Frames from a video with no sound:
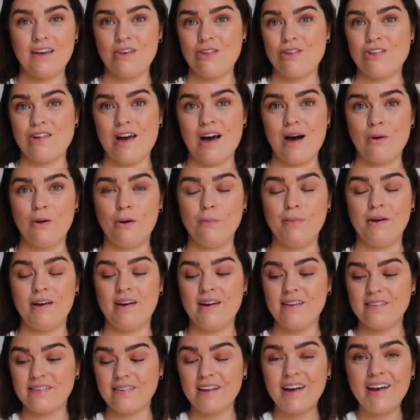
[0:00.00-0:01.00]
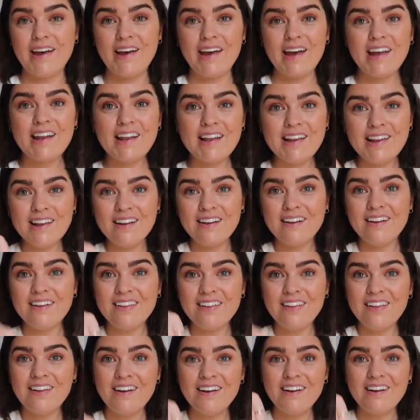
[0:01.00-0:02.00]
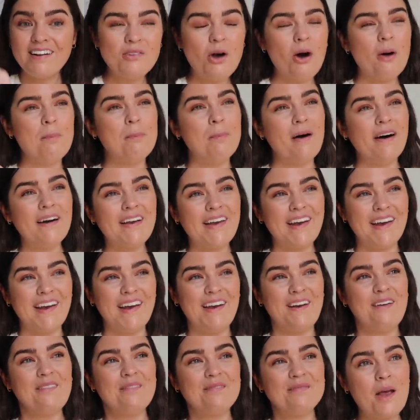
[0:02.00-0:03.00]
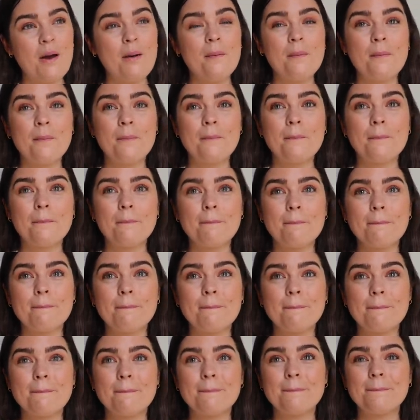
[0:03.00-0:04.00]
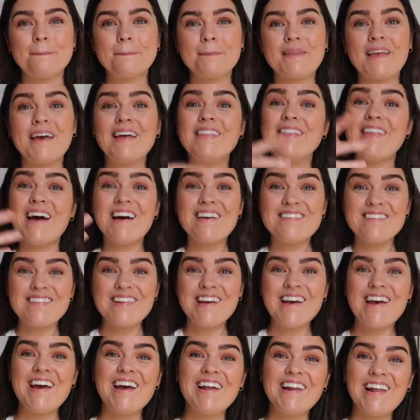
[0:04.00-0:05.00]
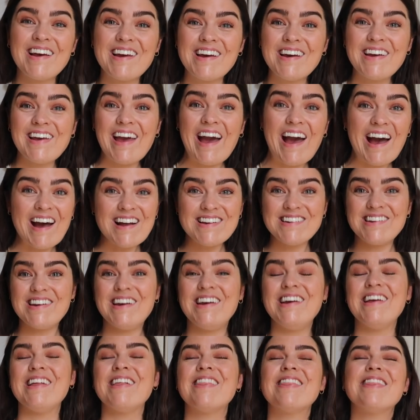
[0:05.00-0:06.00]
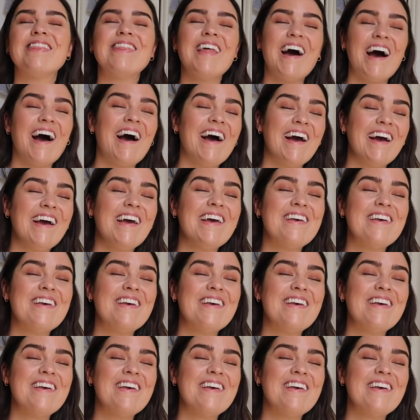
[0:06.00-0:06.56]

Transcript: and shower bits in a little, not a bucket. It's called a caddy, isn't it? That's it, like a caddy. That